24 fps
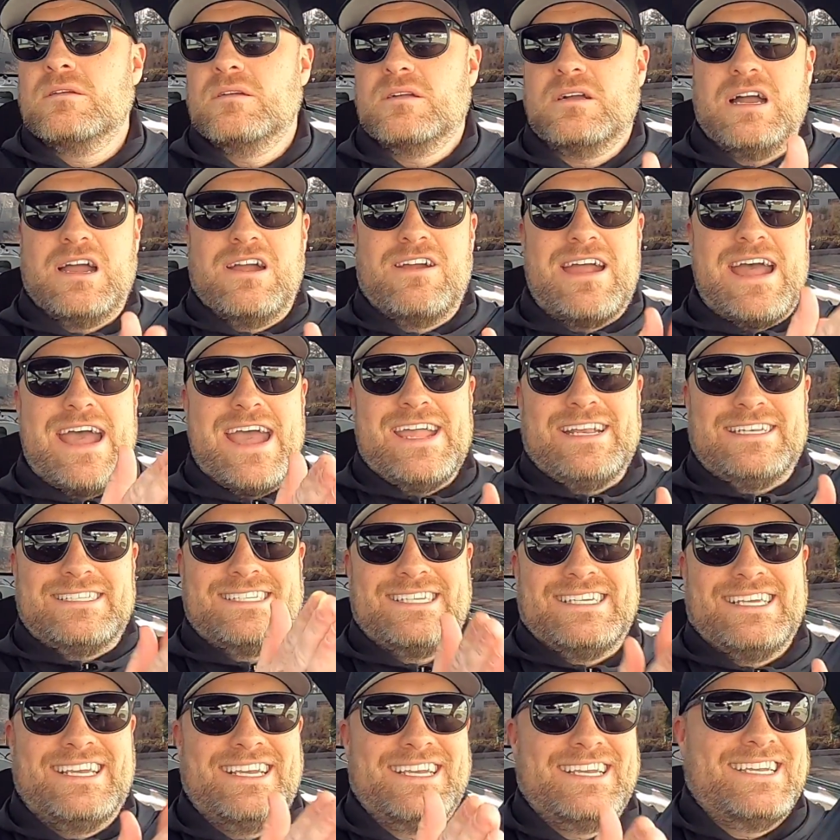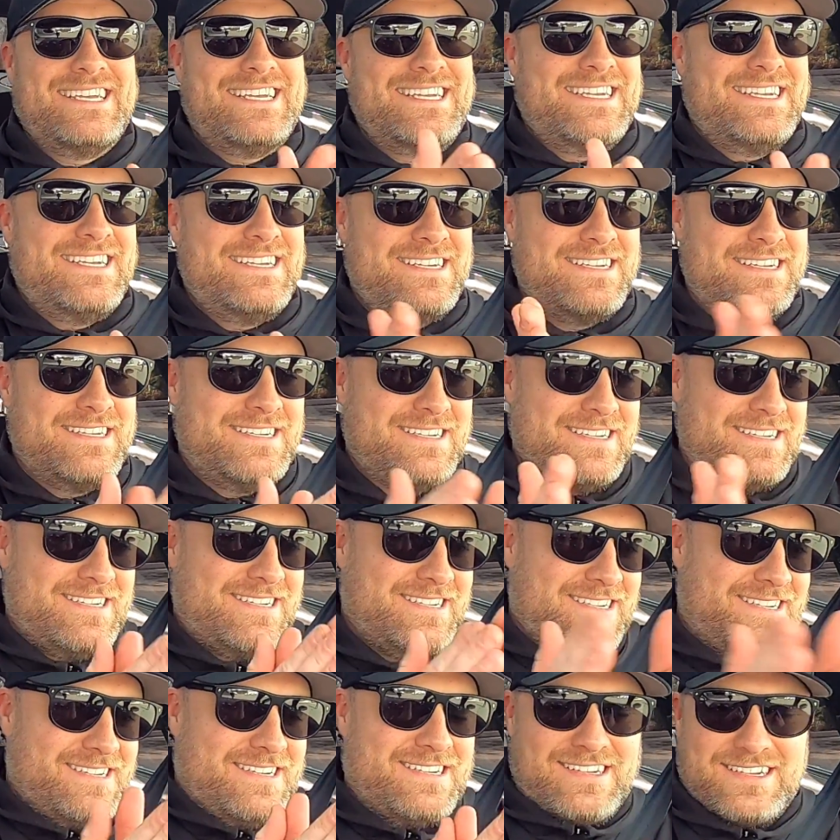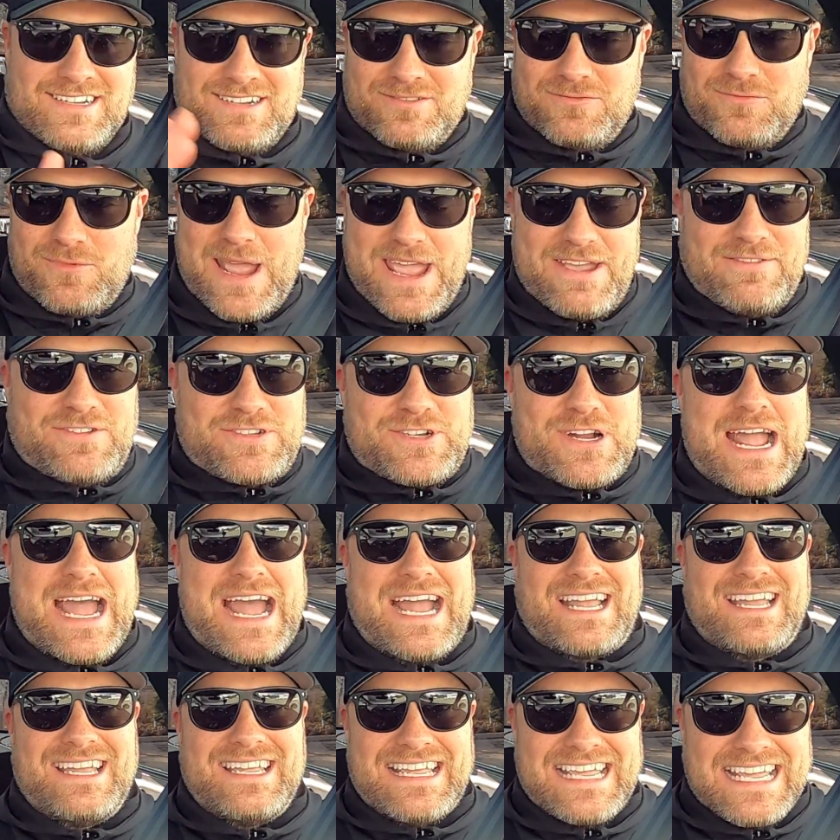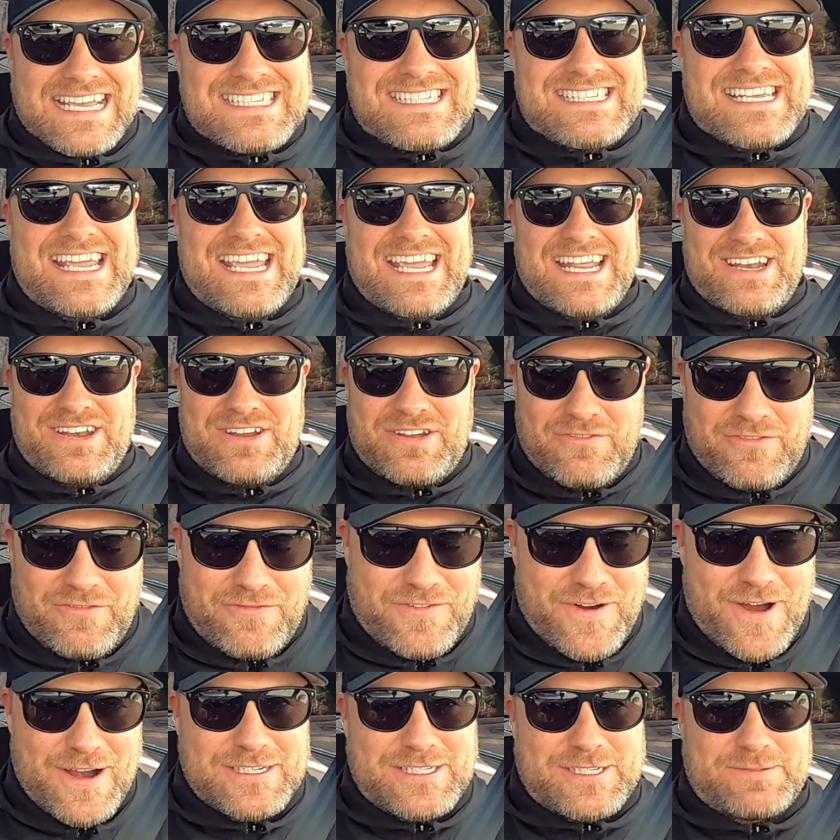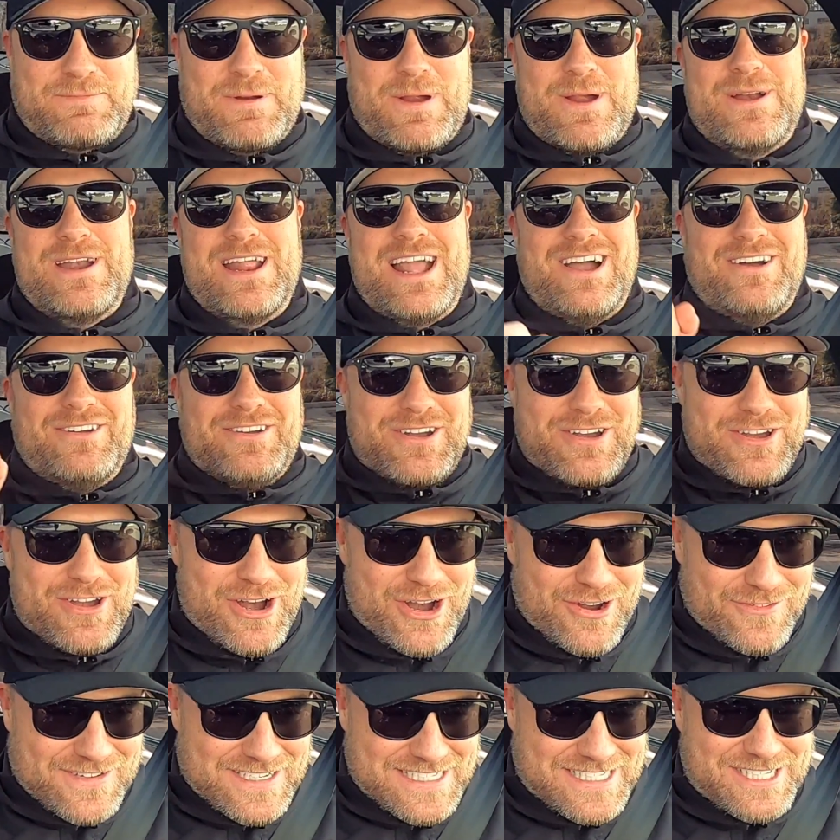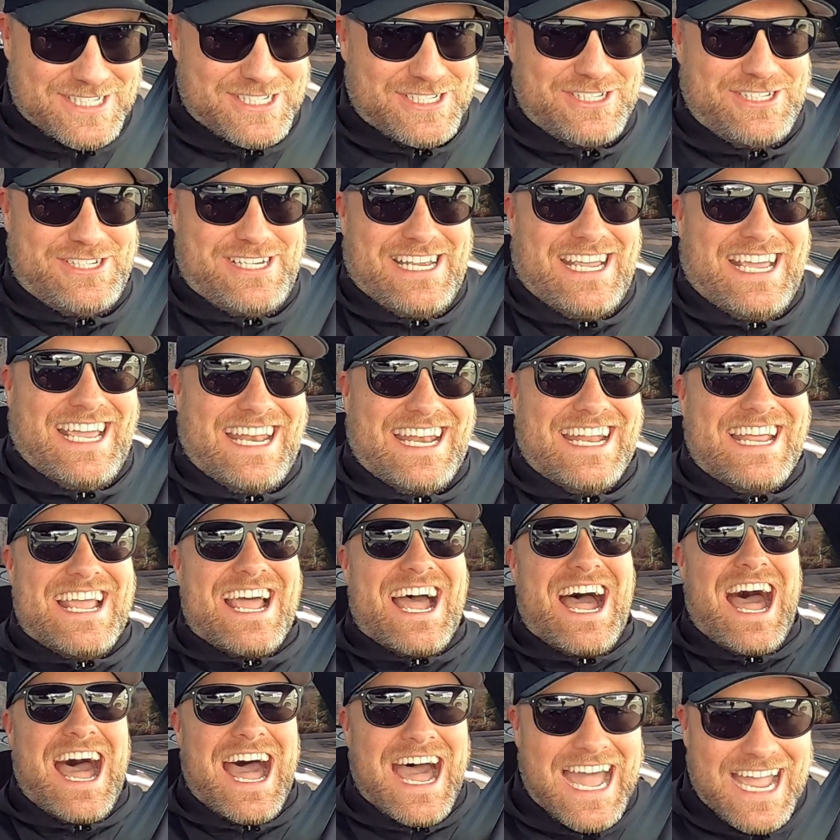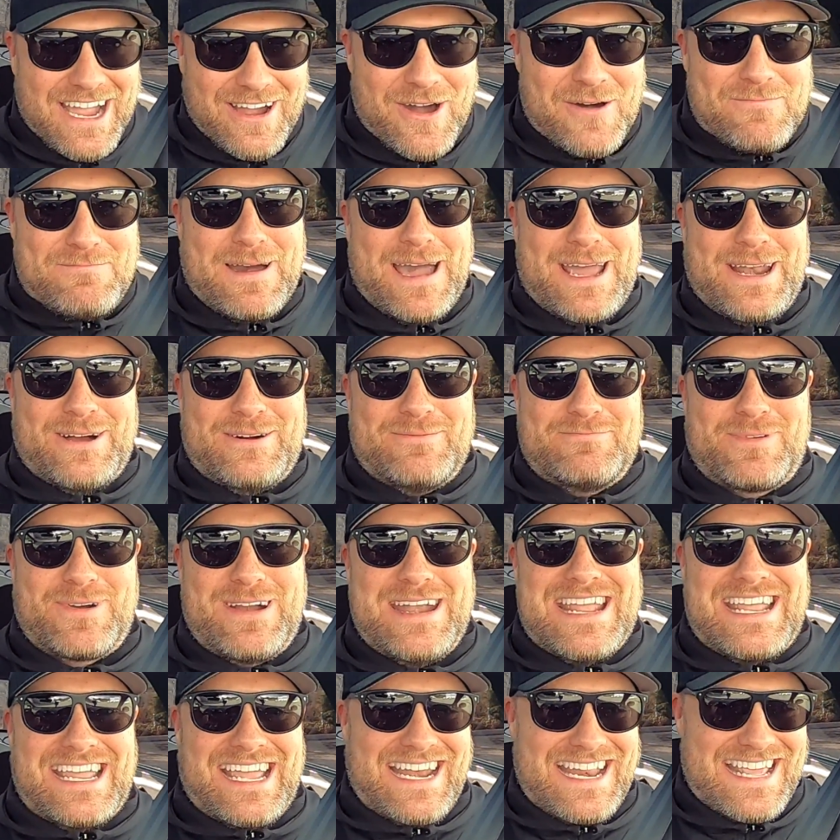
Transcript: All right. Wavetrac is in, first burnout, nervous as shit. I hope I don't break